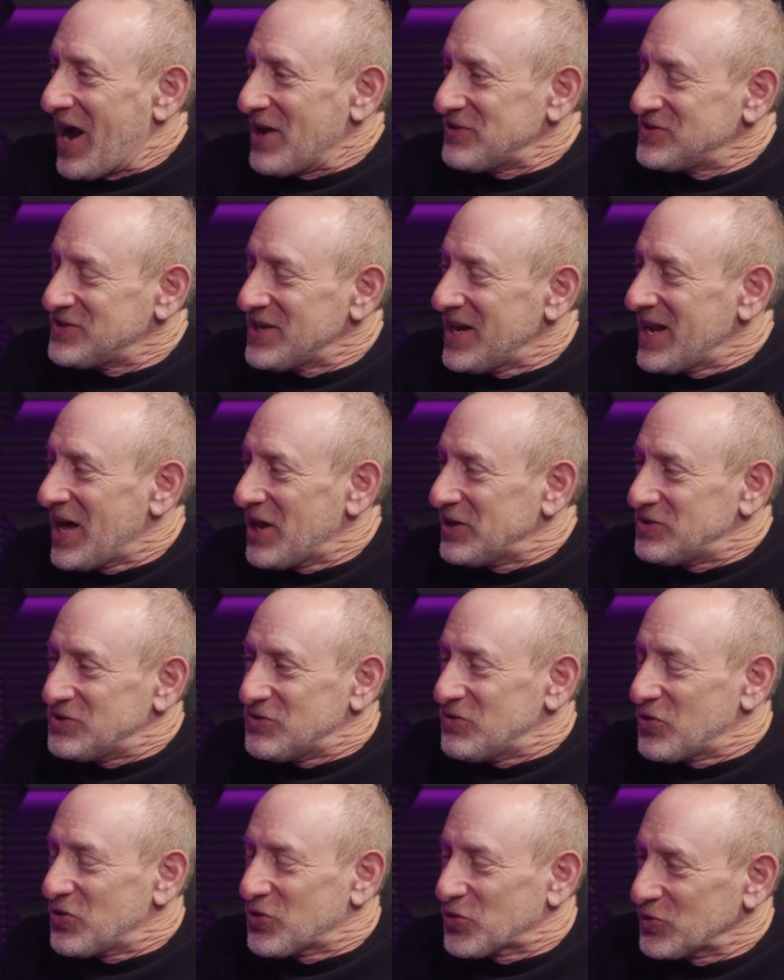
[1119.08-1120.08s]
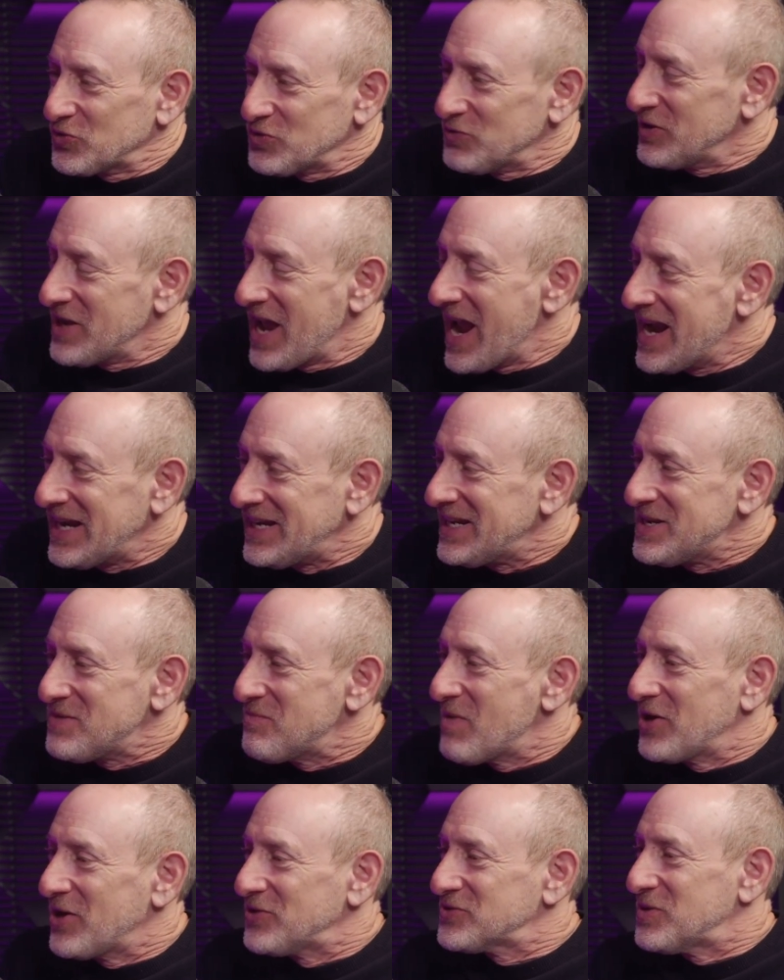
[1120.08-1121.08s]
I send out eight
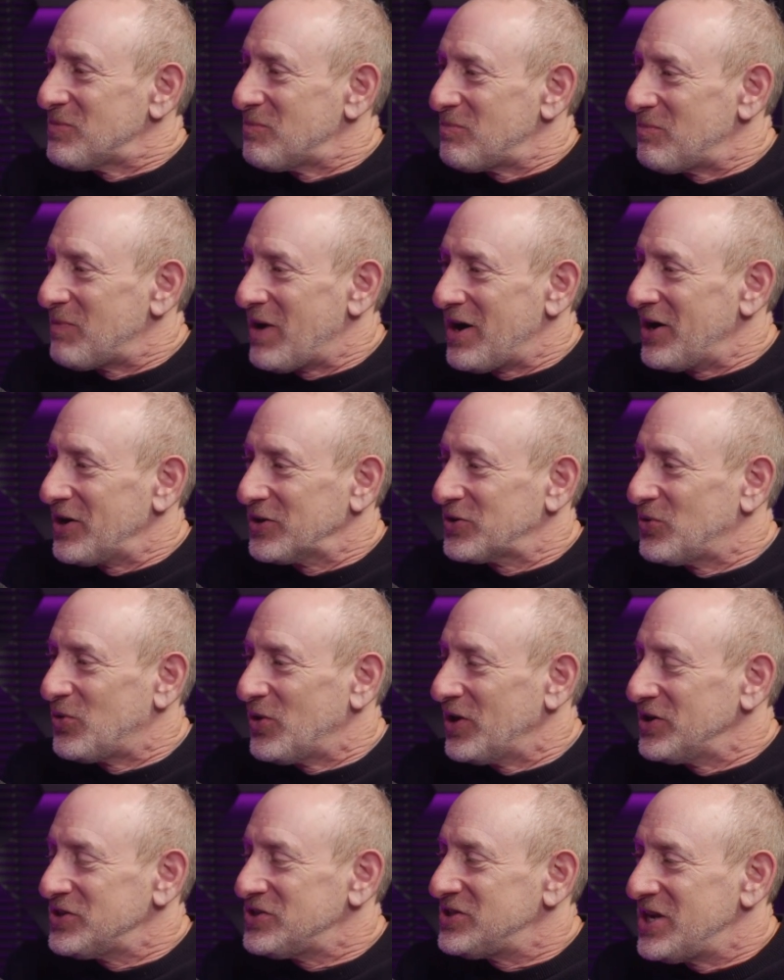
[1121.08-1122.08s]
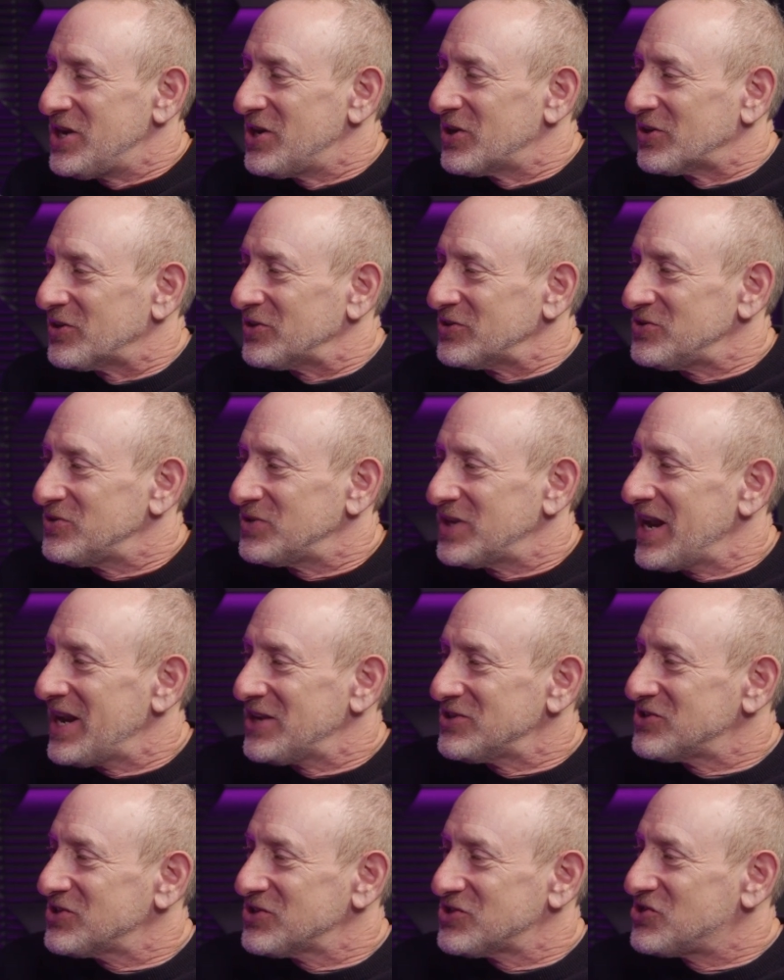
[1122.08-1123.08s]
emails a, a, a year. You yep.
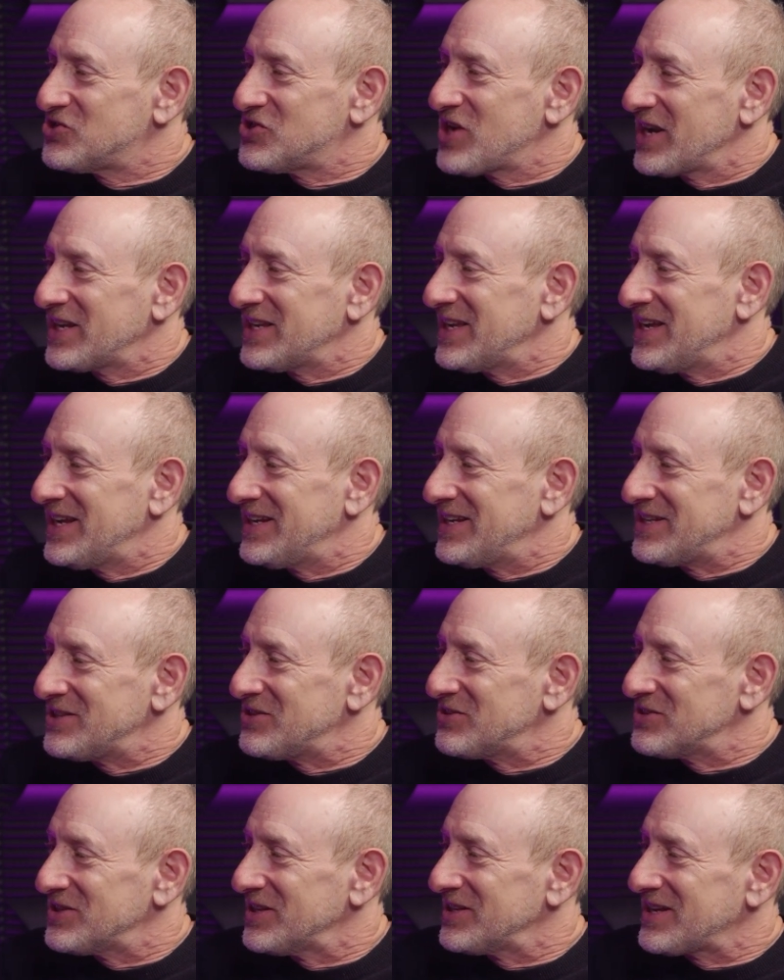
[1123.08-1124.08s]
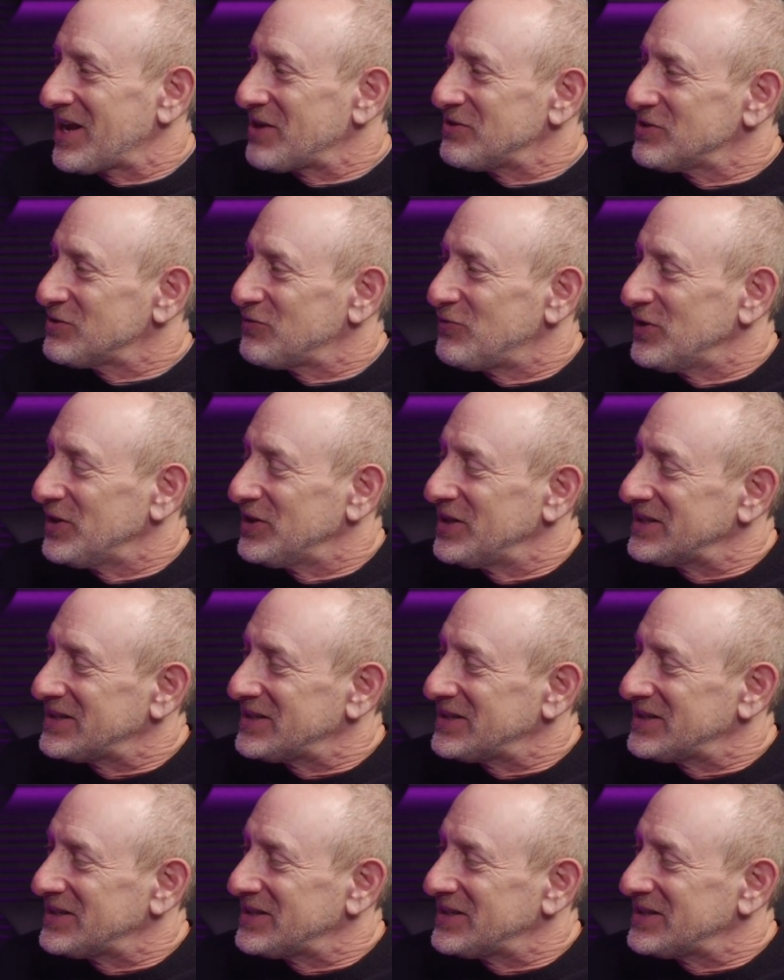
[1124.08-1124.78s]
can't just check in and you, like I just feel